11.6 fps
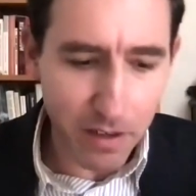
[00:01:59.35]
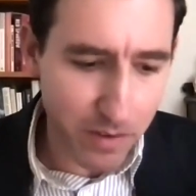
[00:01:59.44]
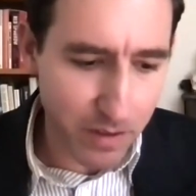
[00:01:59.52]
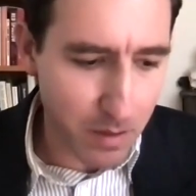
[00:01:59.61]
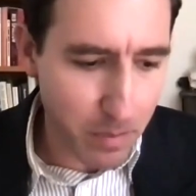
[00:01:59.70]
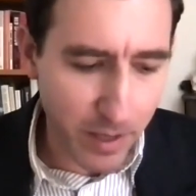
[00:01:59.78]
here
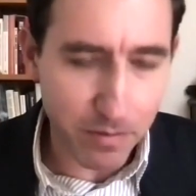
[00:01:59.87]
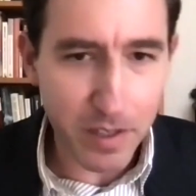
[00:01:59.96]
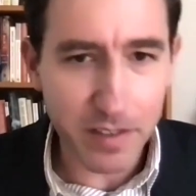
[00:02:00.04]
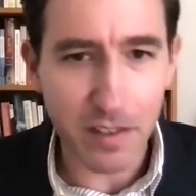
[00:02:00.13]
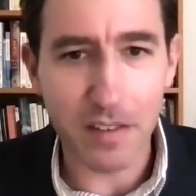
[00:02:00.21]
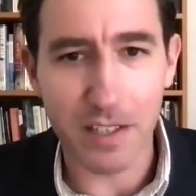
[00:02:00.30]
for the best
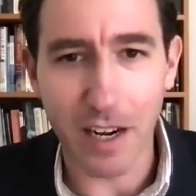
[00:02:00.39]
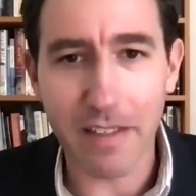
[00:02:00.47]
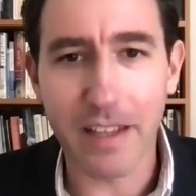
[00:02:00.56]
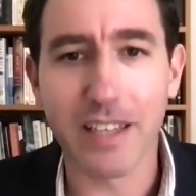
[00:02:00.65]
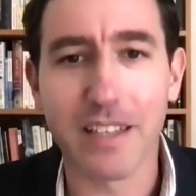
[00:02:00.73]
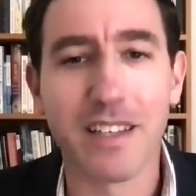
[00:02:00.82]
reasons. And I
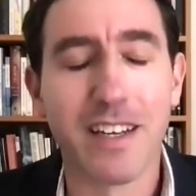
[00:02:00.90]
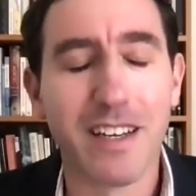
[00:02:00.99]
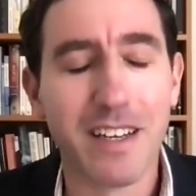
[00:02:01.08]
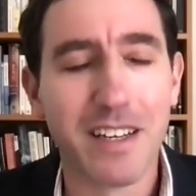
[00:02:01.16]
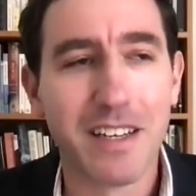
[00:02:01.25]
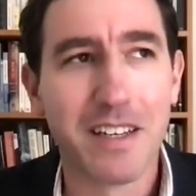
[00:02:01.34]
think
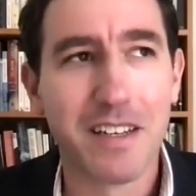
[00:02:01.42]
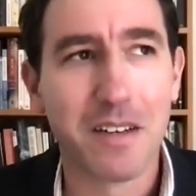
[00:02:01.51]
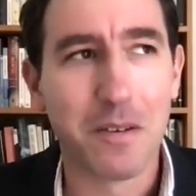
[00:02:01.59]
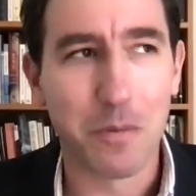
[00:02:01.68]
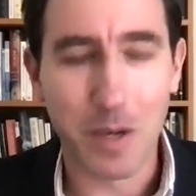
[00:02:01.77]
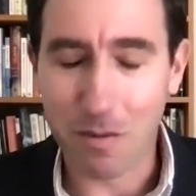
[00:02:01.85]

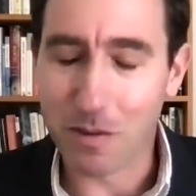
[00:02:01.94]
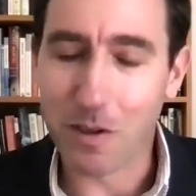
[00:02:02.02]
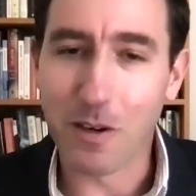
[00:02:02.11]
we've